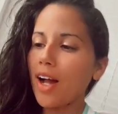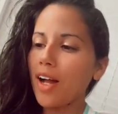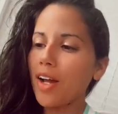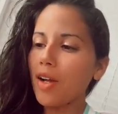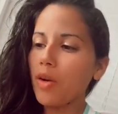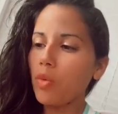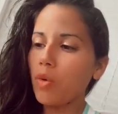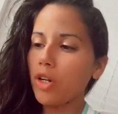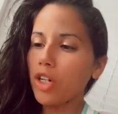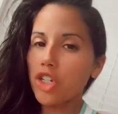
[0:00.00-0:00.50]

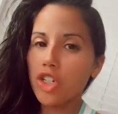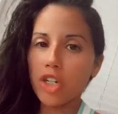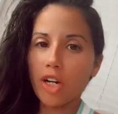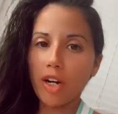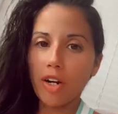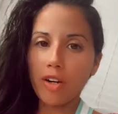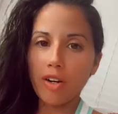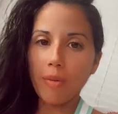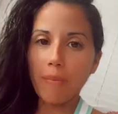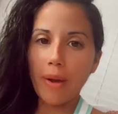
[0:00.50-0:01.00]
I want to
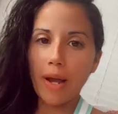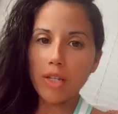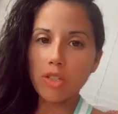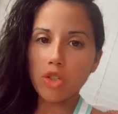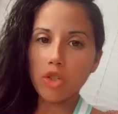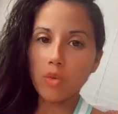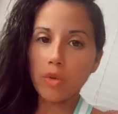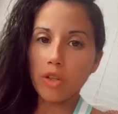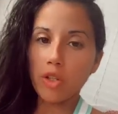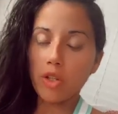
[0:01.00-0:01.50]
share a
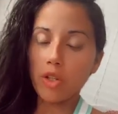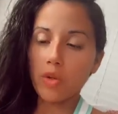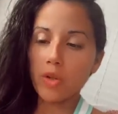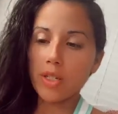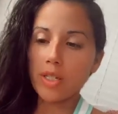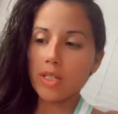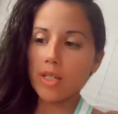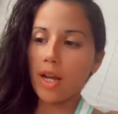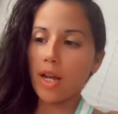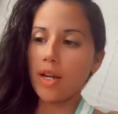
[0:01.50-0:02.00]
passage with you
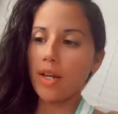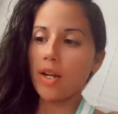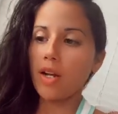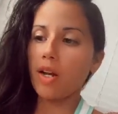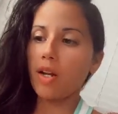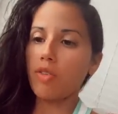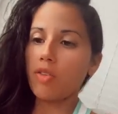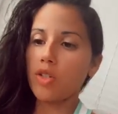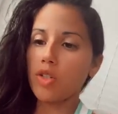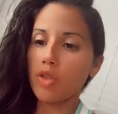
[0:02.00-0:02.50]
inside
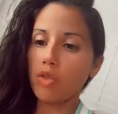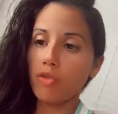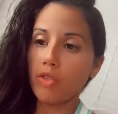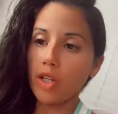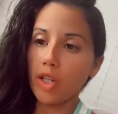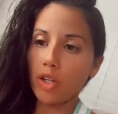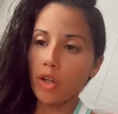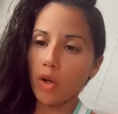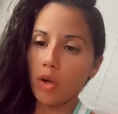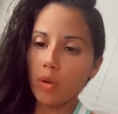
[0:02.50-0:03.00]
of the
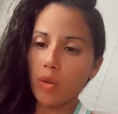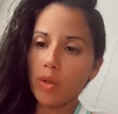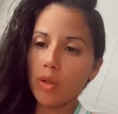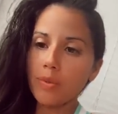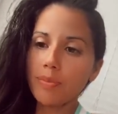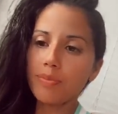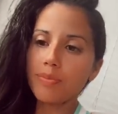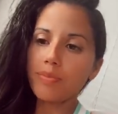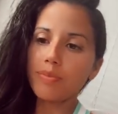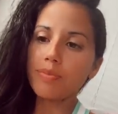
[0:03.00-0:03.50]
Sophia
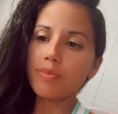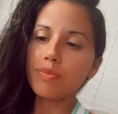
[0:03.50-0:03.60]
Code